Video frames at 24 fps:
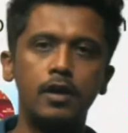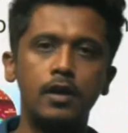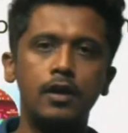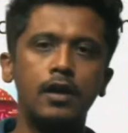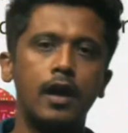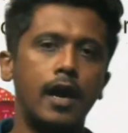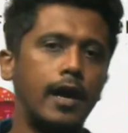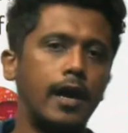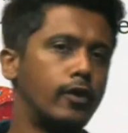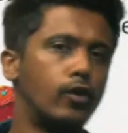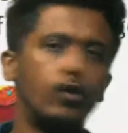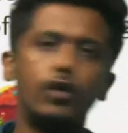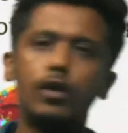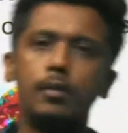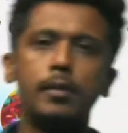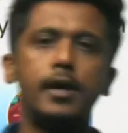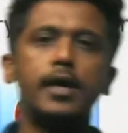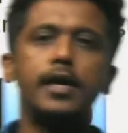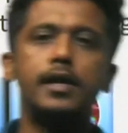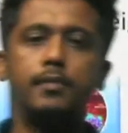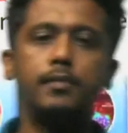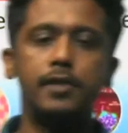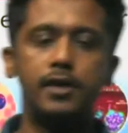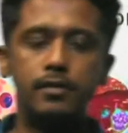I don't know my
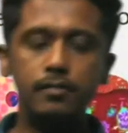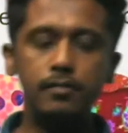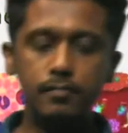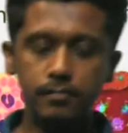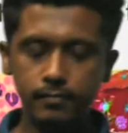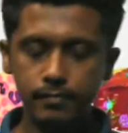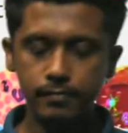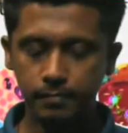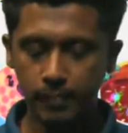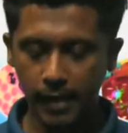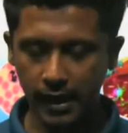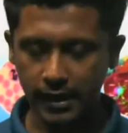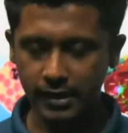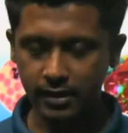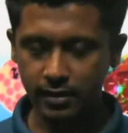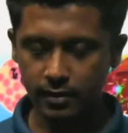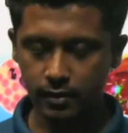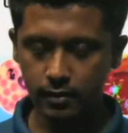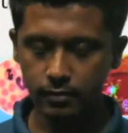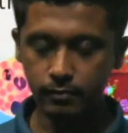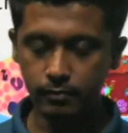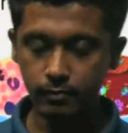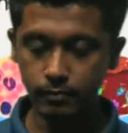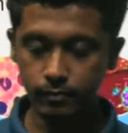enemy, but
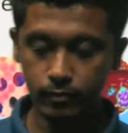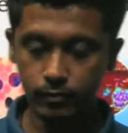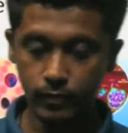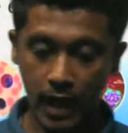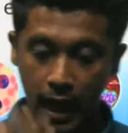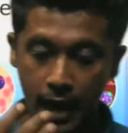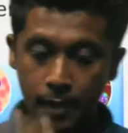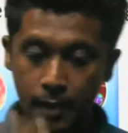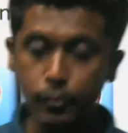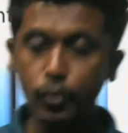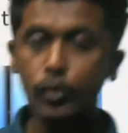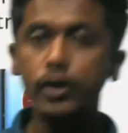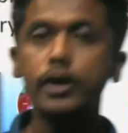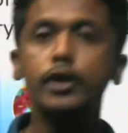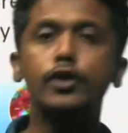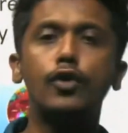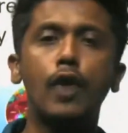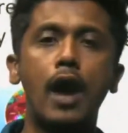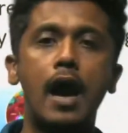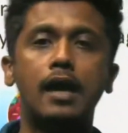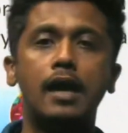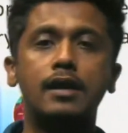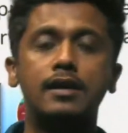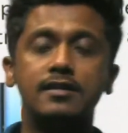I'm going to
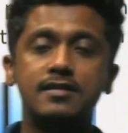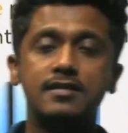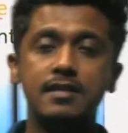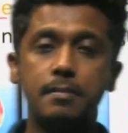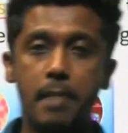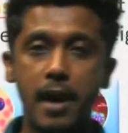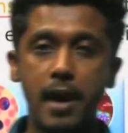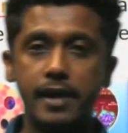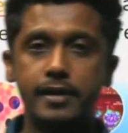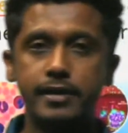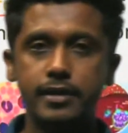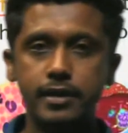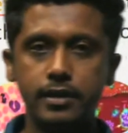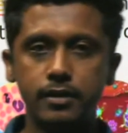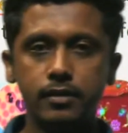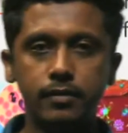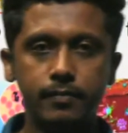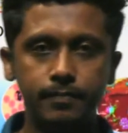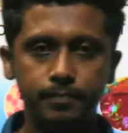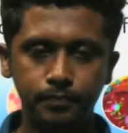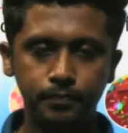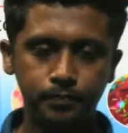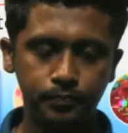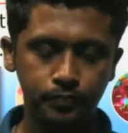act as a barrier.
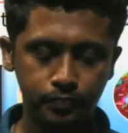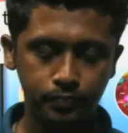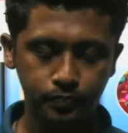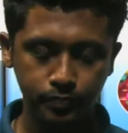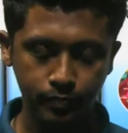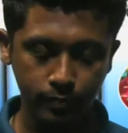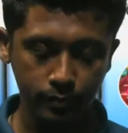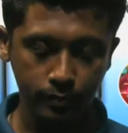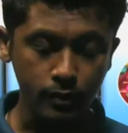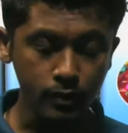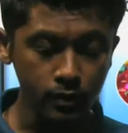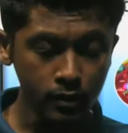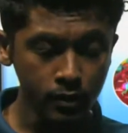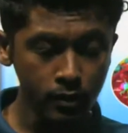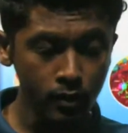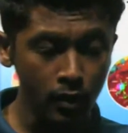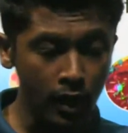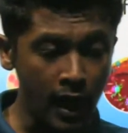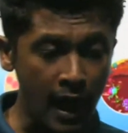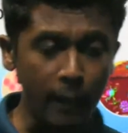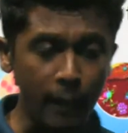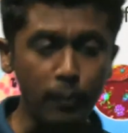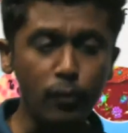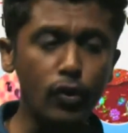
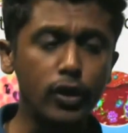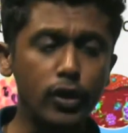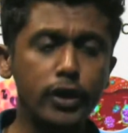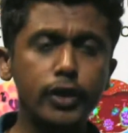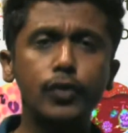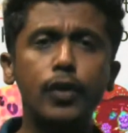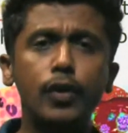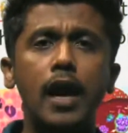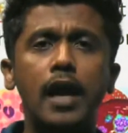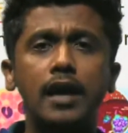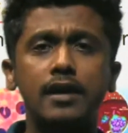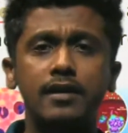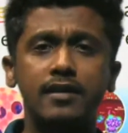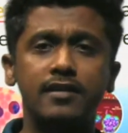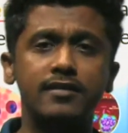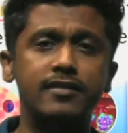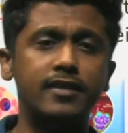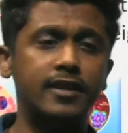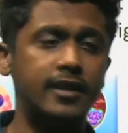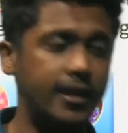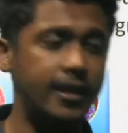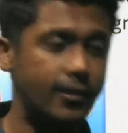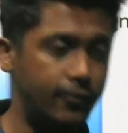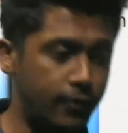I'm going to act as a
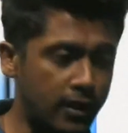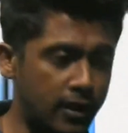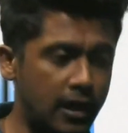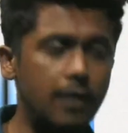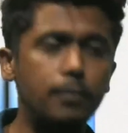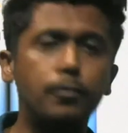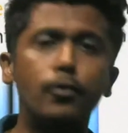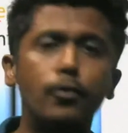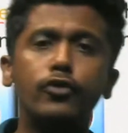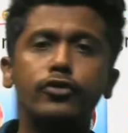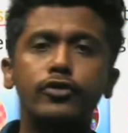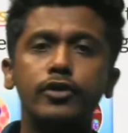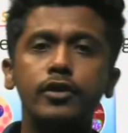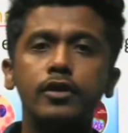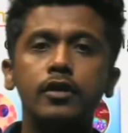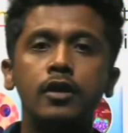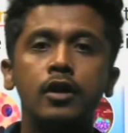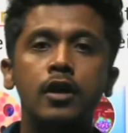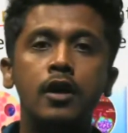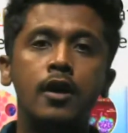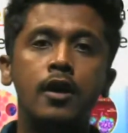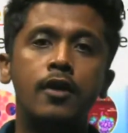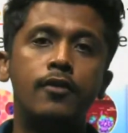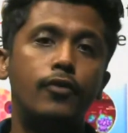difficult portion
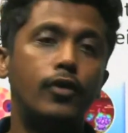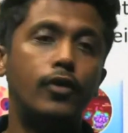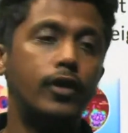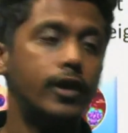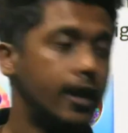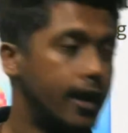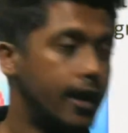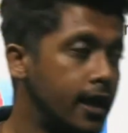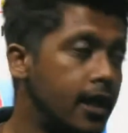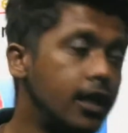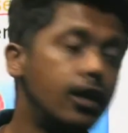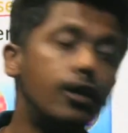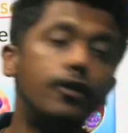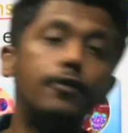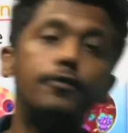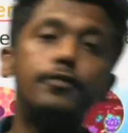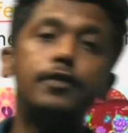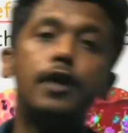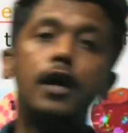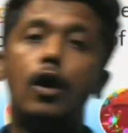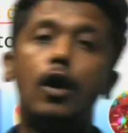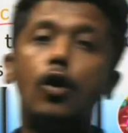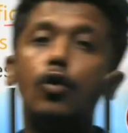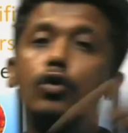for any of
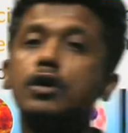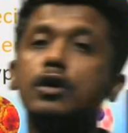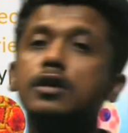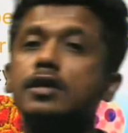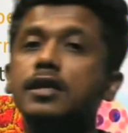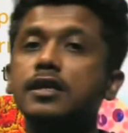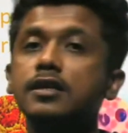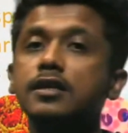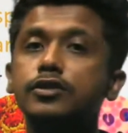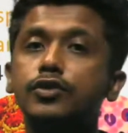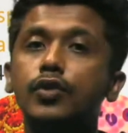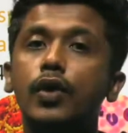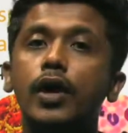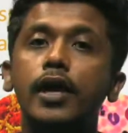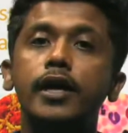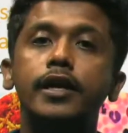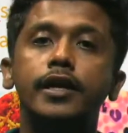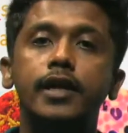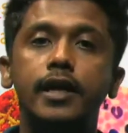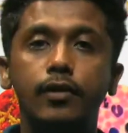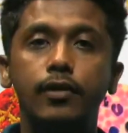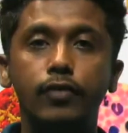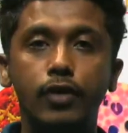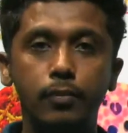the outer things to
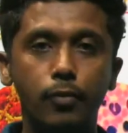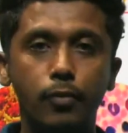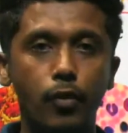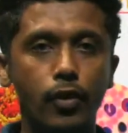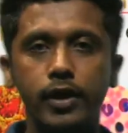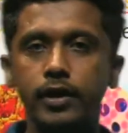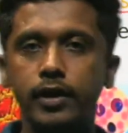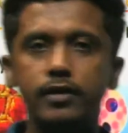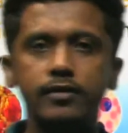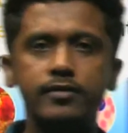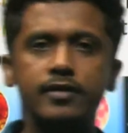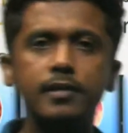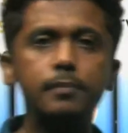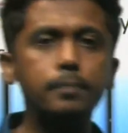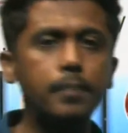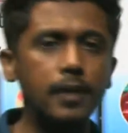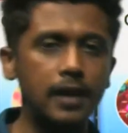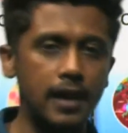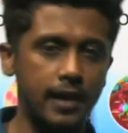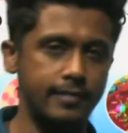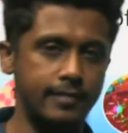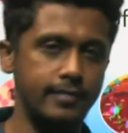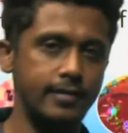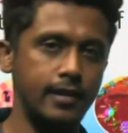enter our body. Simple
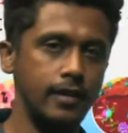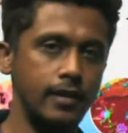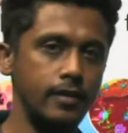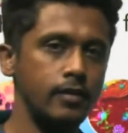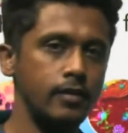as that.